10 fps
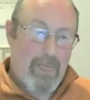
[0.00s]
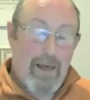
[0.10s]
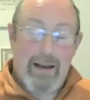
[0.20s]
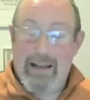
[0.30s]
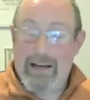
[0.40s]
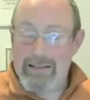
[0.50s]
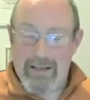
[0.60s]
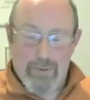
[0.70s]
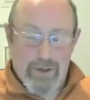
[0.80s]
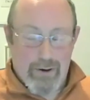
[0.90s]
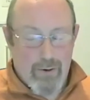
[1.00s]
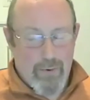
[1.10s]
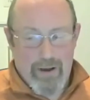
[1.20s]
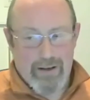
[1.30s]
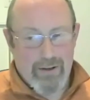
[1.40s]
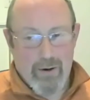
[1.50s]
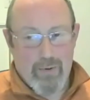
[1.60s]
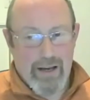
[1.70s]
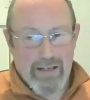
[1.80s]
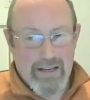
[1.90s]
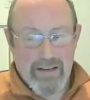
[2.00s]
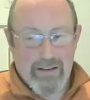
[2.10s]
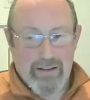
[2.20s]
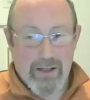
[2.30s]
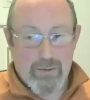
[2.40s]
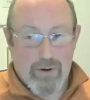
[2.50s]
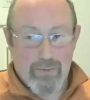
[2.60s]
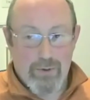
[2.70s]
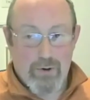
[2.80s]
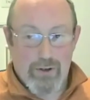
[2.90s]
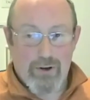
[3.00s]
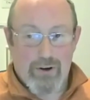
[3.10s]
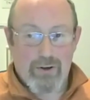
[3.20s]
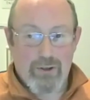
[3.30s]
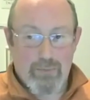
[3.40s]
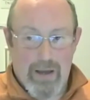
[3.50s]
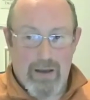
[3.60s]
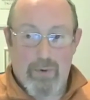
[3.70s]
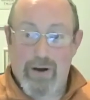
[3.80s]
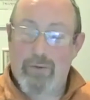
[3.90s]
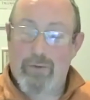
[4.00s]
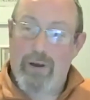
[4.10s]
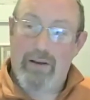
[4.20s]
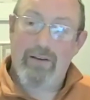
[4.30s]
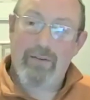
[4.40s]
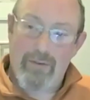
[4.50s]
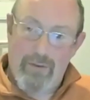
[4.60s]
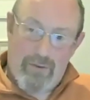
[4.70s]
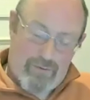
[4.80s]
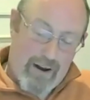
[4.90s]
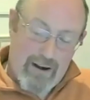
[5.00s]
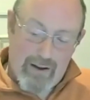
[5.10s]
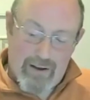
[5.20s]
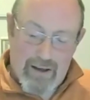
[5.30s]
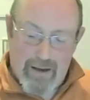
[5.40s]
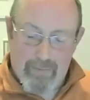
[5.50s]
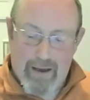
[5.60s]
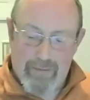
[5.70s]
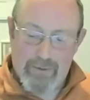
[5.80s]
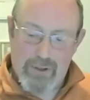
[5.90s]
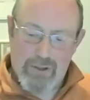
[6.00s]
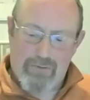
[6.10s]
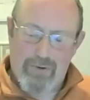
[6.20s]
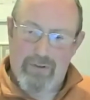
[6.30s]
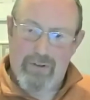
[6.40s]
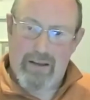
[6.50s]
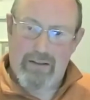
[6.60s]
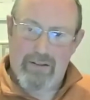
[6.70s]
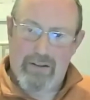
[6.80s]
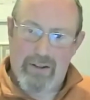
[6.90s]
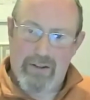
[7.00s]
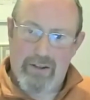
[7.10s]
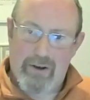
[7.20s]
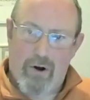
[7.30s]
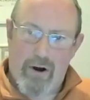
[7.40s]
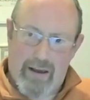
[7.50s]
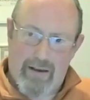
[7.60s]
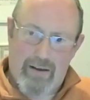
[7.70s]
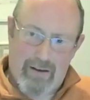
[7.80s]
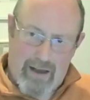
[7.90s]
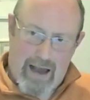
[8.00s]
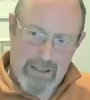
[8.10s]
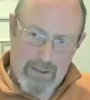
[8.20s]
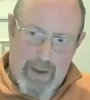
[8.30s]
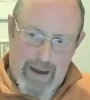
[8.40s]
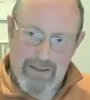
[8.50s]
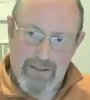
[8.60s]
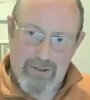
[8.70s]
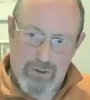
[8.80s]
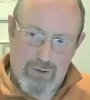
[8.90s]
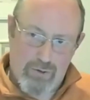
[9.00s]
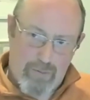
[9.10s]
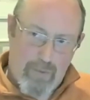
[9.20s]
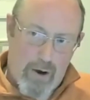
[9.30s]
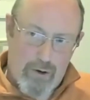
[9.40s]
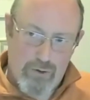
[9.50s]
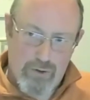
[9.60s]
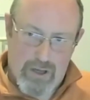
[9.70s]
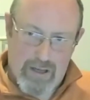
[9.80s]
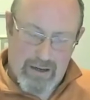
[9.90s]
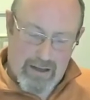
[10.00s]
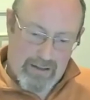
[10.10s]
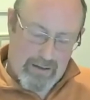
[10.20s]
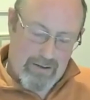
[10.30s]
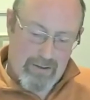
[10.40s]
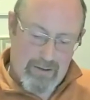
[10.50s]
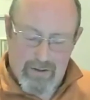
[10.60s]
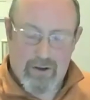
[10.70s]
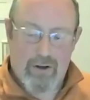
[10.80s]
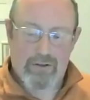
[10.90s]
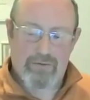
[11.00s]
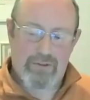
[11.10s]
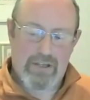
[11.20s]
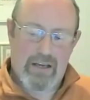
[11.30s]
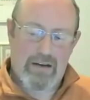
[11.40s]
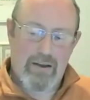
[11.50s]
Little did we know, we had no idea that that's what it was going to turn out to be. Whenever we finally discovered the Nordic aspect to the mounds and the cult of the dead.